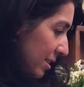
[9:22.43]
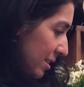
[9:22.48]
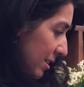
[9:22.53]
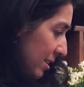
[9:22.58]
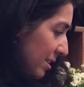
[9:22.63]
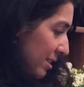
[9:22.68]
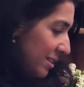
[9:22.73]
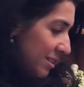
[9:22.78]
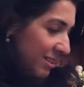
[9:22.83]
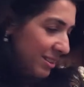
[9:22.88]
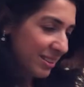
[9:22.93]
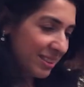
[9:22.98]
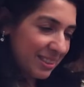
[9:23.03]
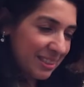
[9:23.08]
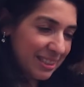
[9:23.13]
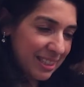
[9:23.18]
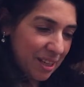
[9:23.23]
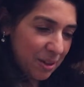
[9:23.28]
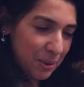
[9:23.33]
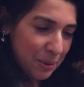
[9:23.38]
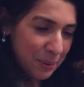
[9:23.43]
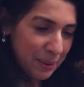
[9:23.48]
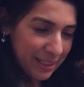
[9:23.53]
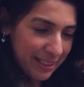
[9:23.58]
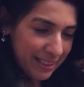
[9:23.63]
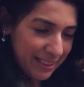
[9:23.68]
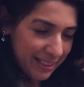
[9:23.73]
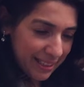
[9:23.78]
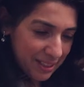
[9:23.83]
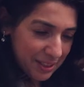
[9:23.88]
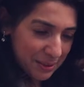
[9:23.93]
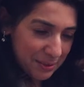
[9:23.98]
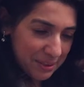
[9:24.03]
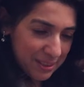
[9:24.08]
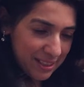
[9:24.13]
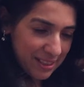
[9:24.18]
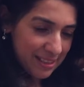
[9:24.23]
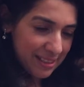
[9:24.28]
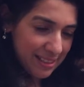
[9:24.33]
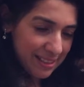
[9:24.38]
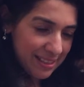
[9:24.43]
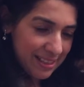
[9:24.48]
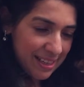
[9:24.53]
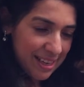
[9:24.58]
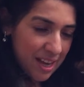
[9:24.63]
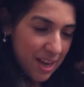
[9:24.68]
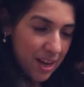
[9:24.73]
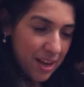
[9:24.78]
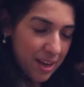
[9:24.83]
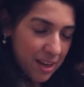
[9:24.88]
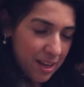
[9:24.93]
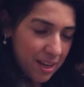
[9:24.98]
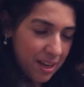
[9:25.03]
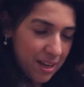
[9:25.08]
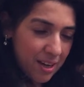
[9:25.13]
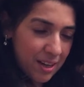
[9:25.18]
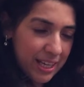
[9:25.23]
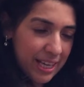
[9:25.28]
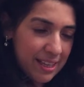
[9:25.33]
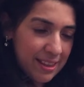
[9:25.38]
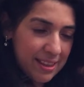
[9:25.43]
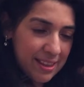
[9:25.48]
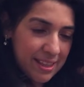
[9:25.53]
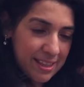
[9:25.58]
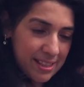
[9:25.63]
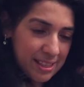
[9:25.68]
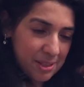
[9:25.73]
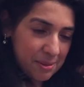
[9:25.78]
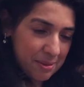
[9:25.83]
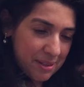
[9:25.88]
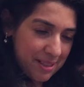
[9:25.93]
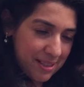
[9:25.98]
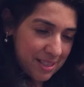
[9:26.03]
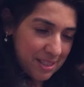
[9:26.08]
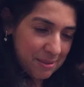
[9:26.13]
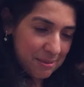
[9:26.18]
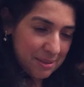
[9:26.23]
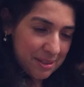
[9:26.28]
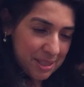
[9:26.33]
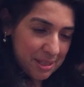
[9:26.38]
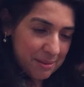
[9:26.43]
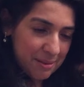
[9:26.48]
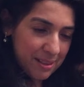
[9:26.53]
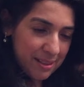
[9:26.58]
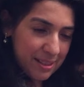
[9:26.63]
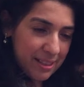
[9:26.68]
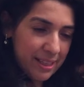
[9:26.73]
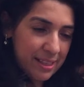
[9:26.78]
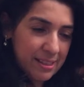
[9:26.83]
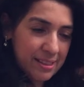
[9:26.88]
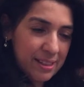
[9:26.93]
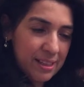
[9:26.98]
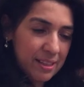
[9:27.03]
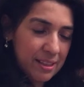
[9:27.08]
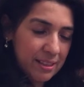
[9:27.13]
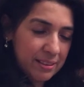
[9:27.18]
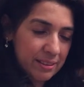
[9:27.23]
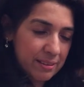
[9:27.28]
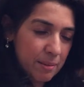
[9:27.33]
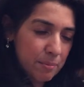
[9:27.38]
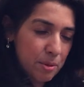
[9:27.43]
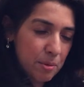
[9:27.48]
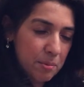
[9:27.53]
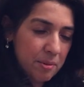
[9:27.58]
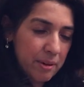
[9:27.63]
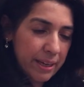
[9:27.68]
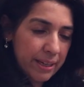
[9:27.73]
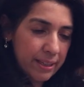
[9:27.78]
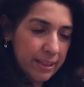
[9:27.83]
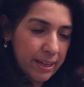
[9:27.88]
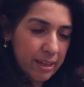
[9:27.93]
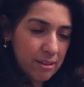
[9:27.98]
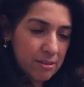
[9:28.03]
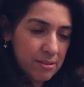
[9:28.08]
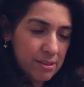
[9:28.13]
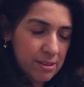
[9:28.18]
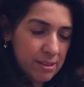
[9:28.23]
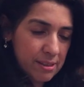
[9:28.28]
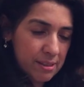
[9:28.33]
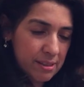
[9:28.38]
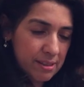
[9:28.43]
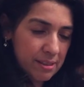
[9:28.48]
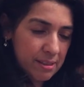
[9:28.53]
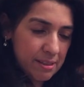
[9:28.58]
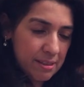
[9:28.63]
Oh, how quick can I do this? Okay, this one. It's a boomerang counts.